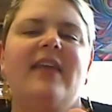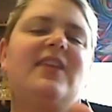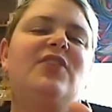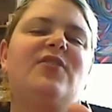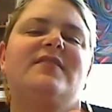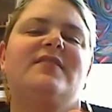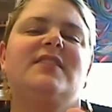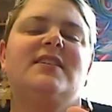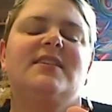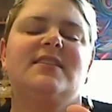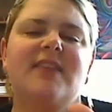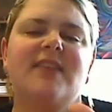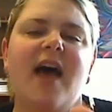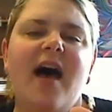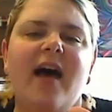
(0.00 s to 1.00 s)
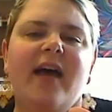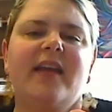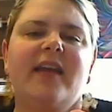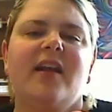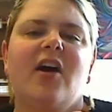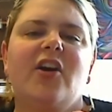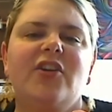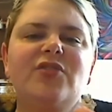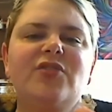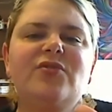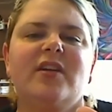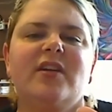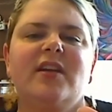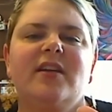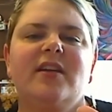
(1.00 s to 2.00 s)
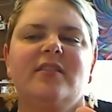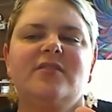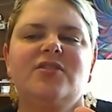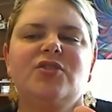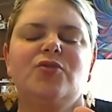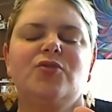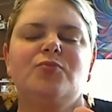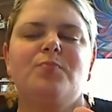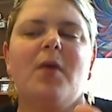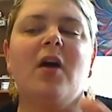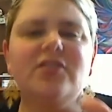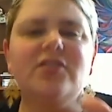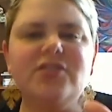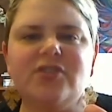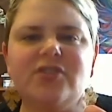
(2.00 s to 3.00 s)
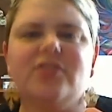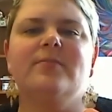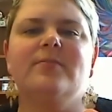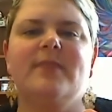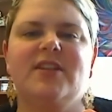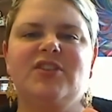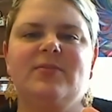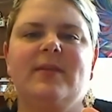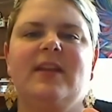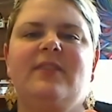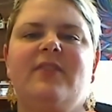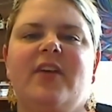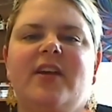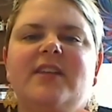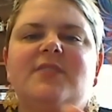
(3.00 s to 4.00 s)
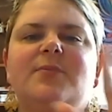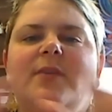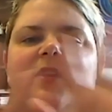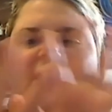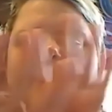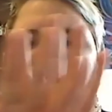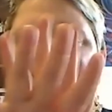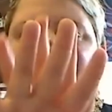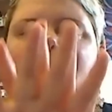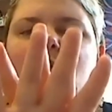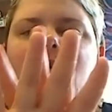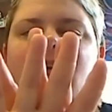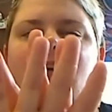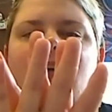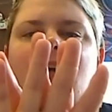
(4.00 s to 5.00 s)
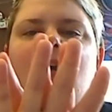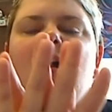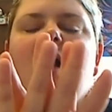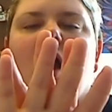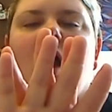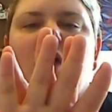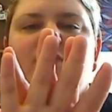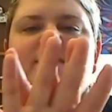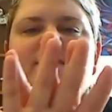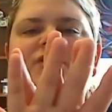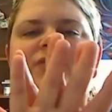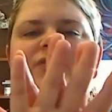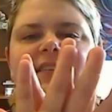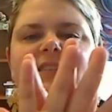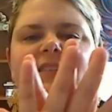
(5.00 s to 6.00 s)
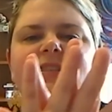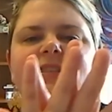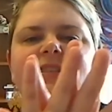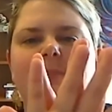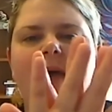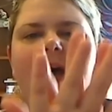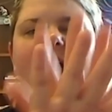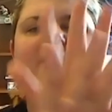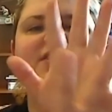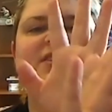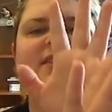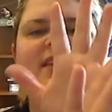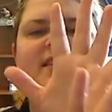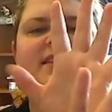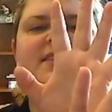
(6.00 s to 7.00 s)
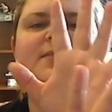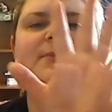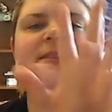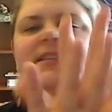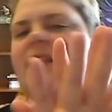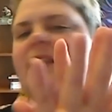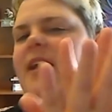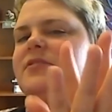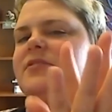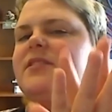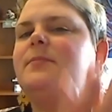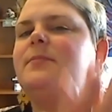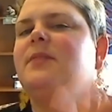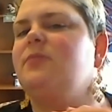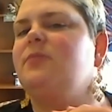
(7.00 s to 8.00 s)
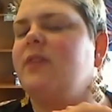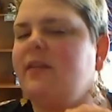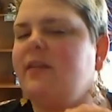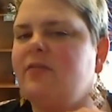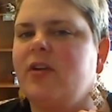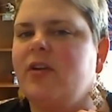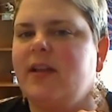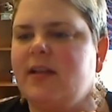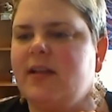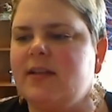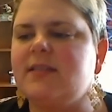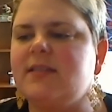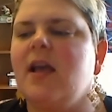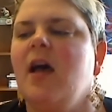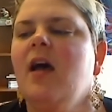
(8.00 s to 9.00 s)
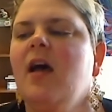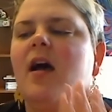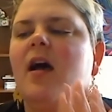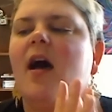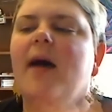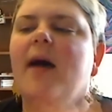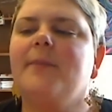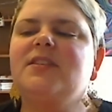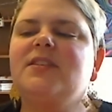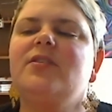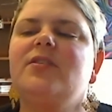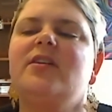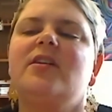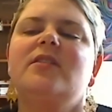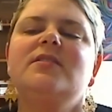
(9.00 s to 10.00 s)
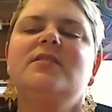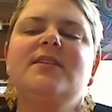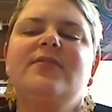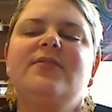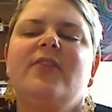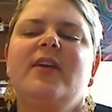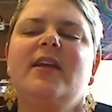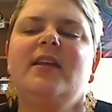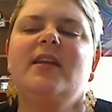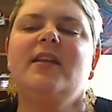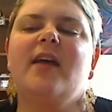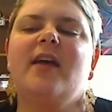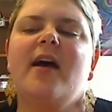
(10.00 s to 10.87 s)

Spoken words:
you have to decide, are you going to do partial measurement invariance where these 4 are restricted to match, and then this one's allowed to be whatever it is. So there are different